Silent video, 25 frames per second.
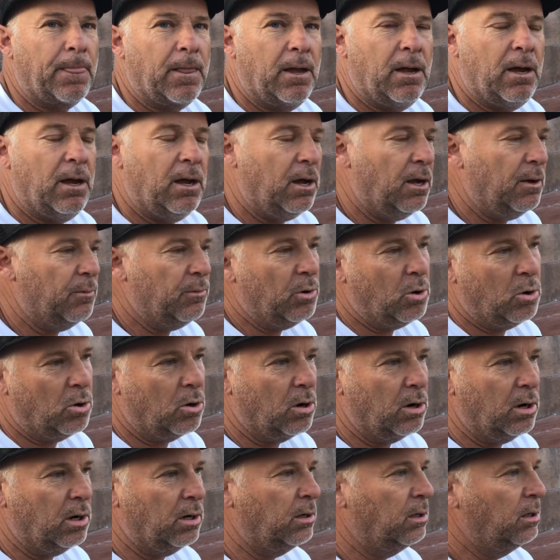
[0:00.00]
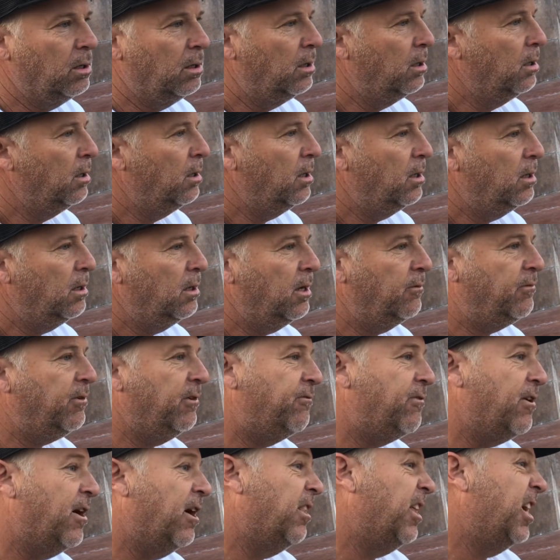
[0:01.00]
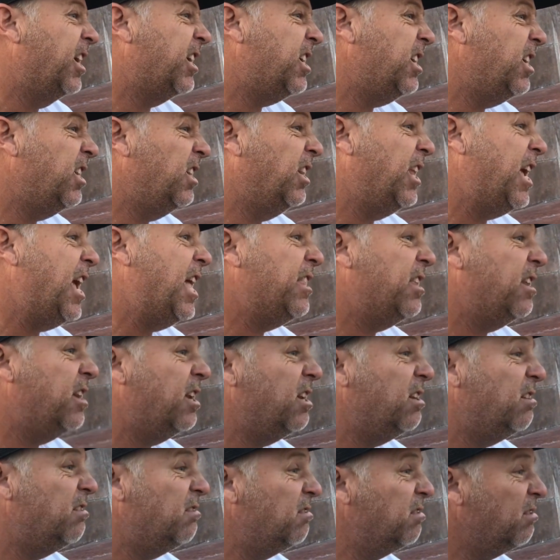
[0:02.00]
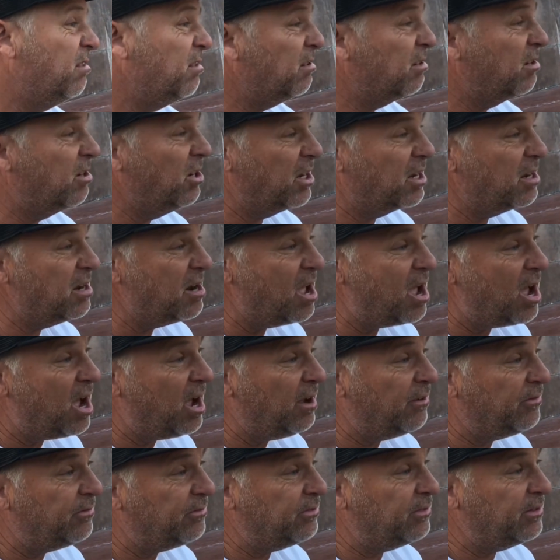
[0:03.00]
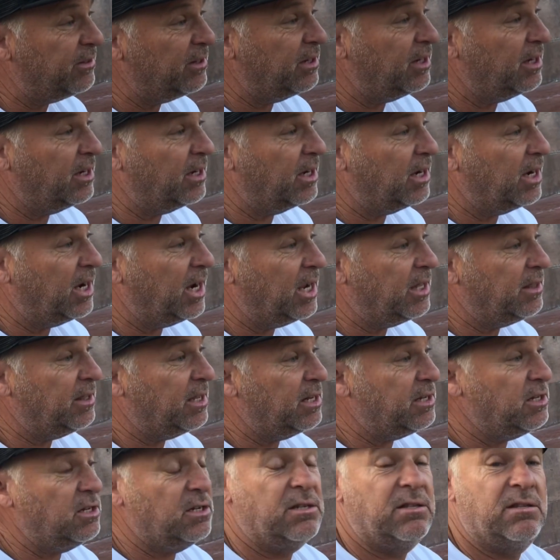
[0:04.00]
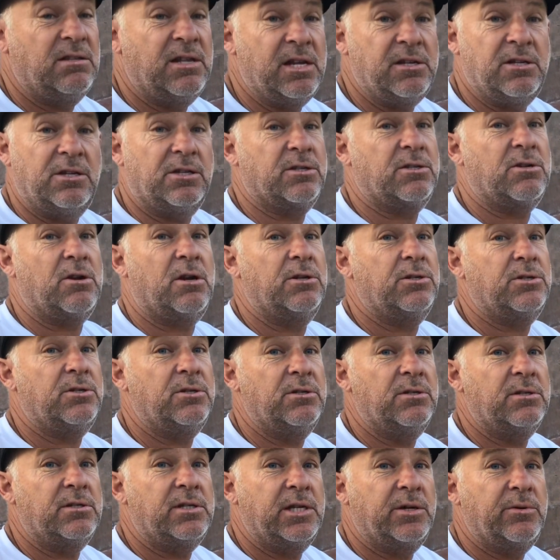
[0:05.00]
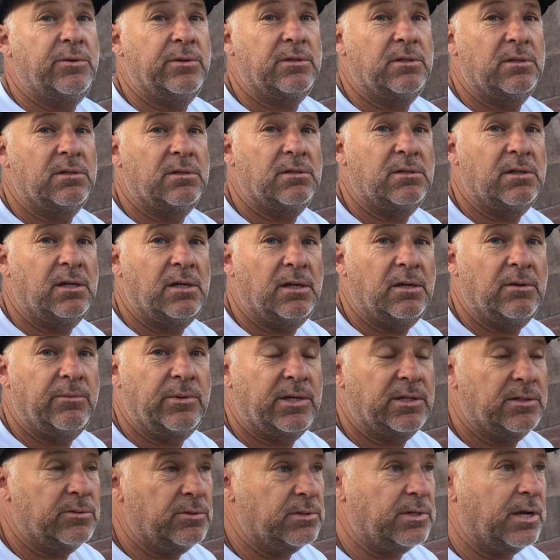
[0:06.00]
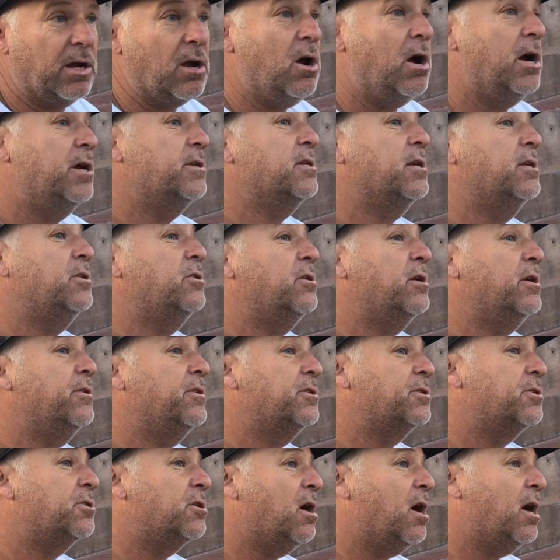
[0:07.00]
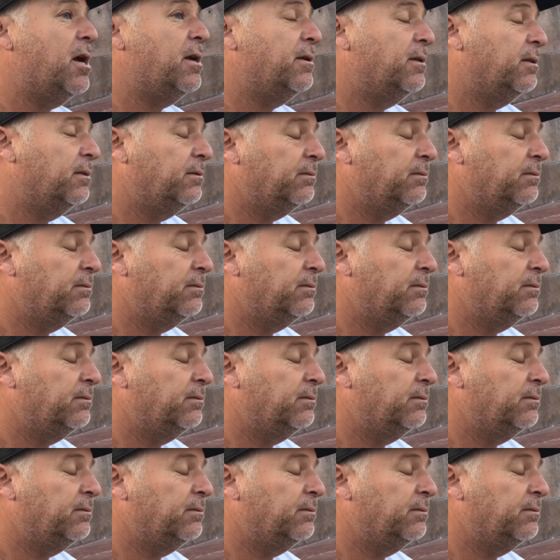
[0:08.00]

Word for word: Um, or if he felt like he'd landed it good enough, and then you, then you just started shooting sequences, you know, because it was like, all right, he's gonna do it on this try.